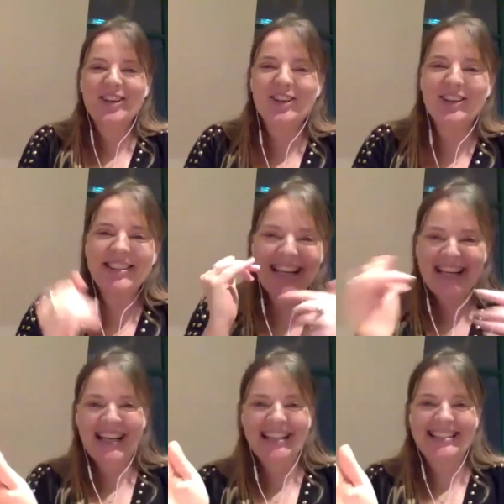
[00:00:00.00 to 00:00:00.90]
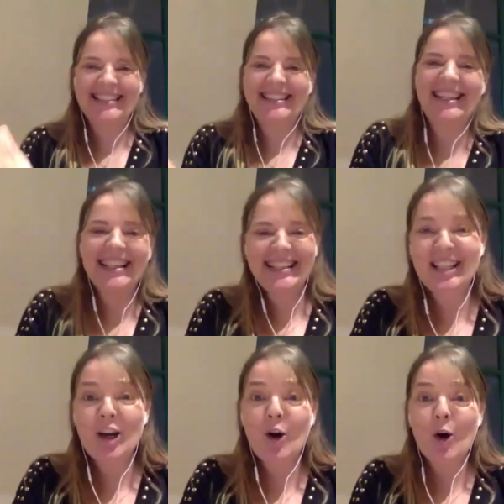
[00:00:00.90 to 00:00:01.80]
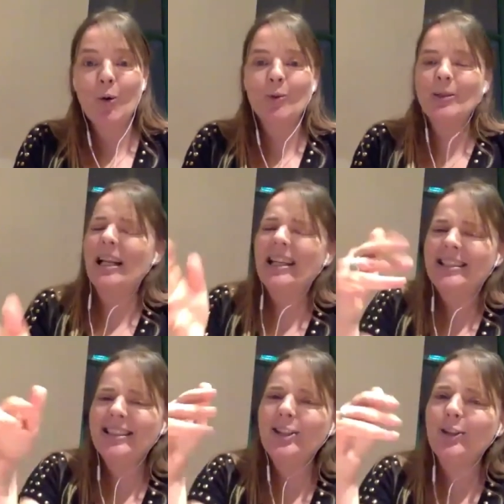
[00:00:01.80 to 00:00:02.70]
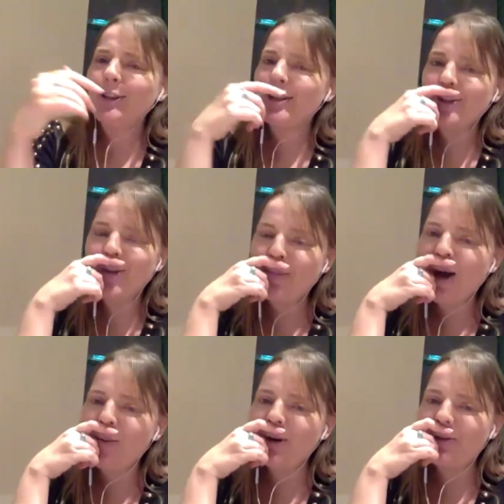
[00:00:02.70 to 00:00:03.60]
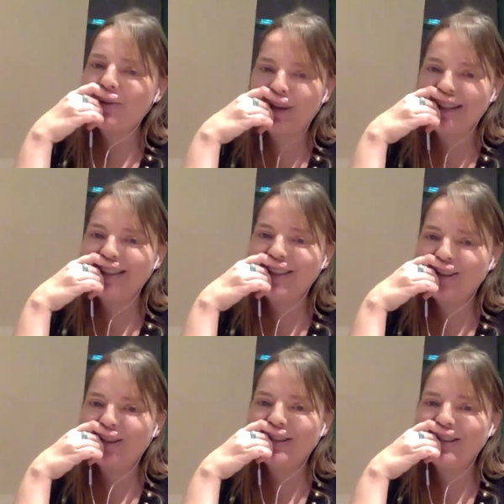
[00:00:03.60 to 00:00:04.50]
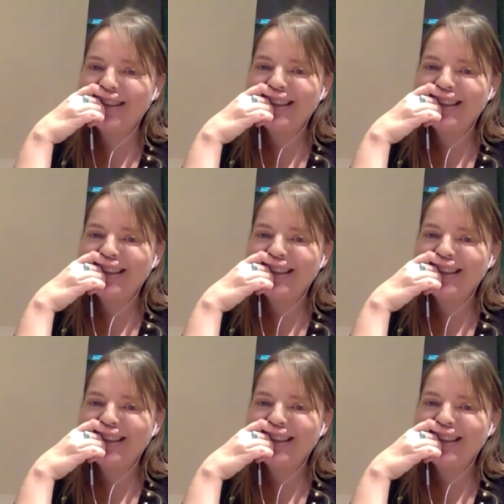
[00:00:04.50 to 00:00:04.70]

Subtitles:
go, declutter, let it go, let it go. It's so powerful, let it go.